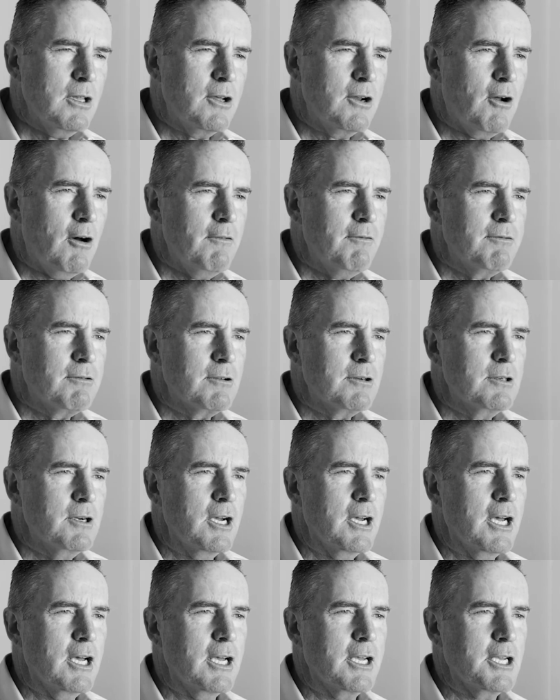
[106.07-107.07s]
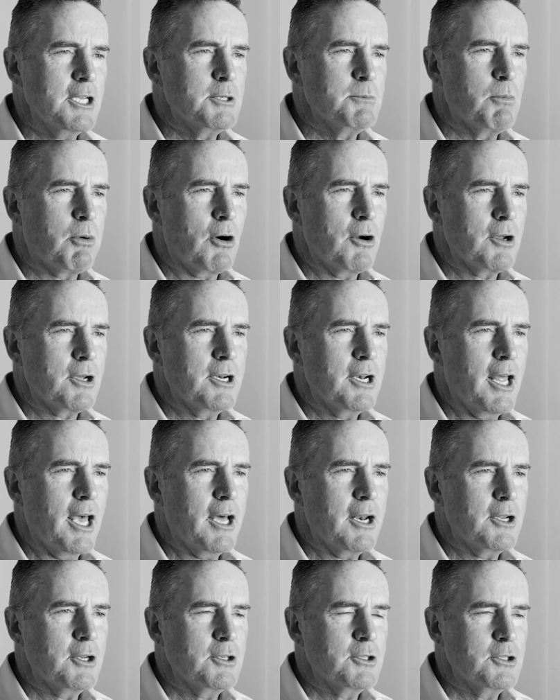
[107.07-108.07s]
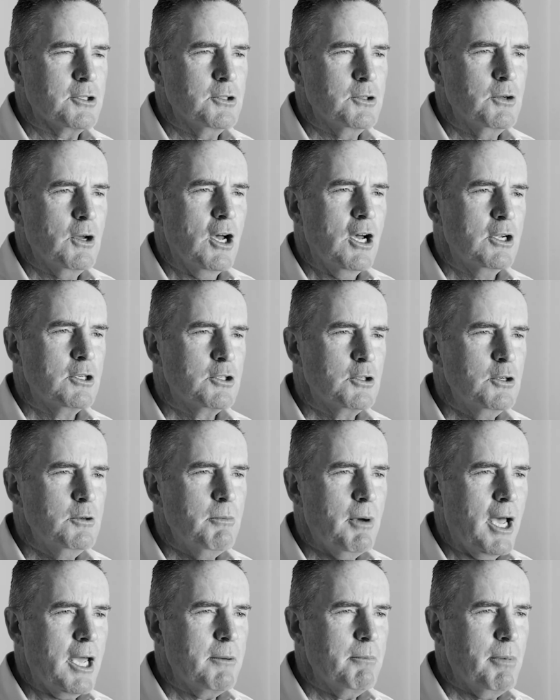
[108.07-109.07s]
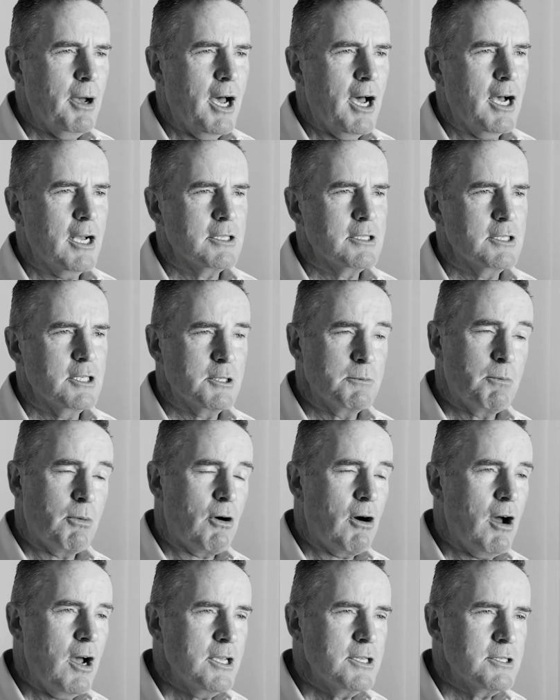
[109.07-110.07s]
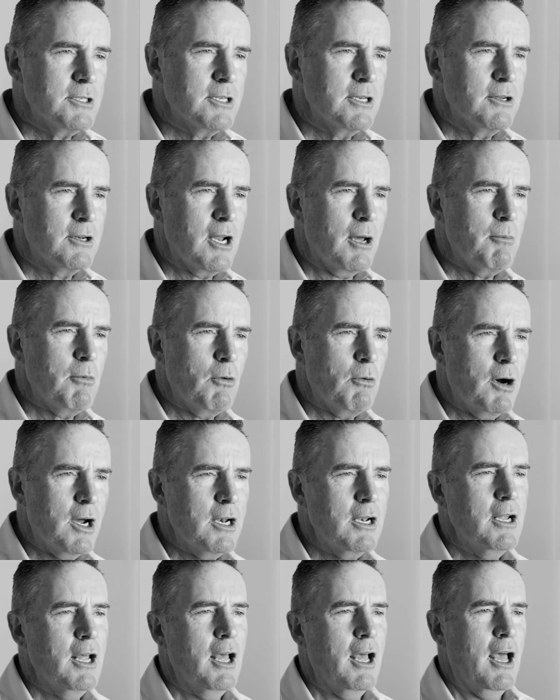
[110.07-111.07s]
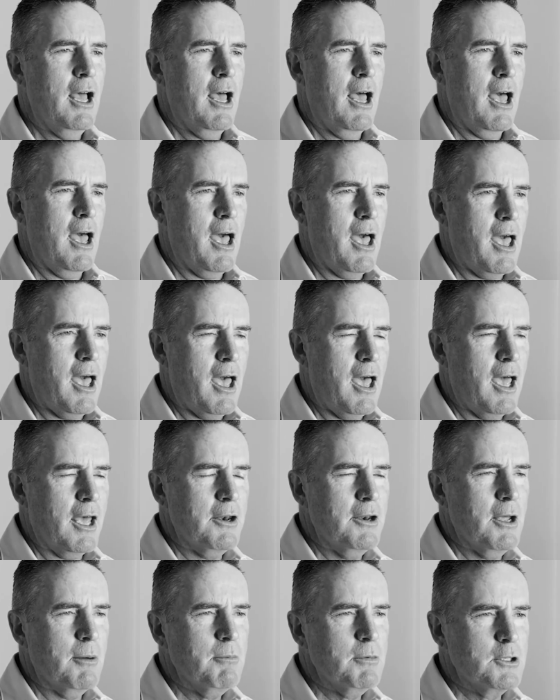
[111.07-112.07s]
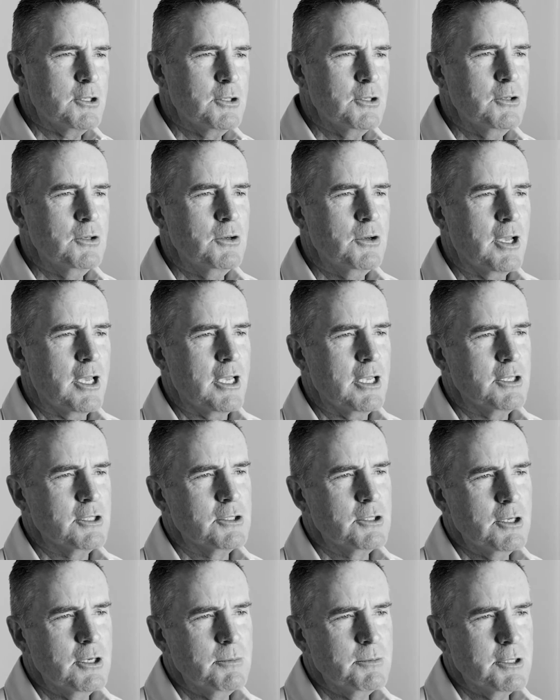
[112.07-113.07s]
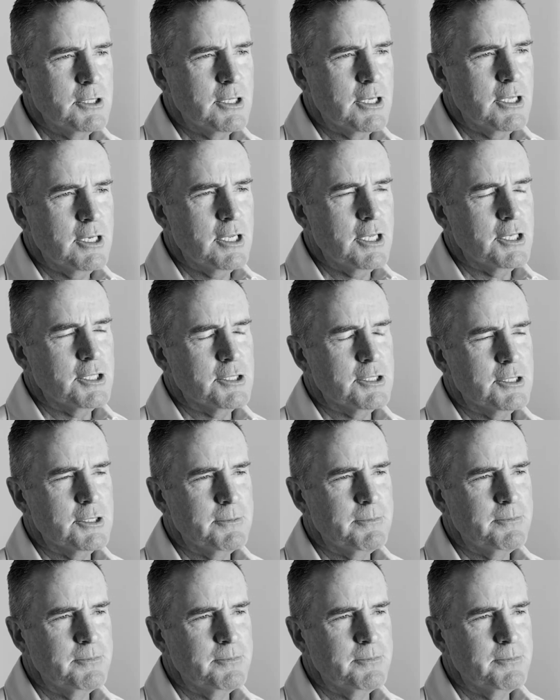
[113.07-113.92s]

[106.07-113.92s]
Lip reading: an offer is broken down into two main parts. It's price, number one, and number two is terms and conditions.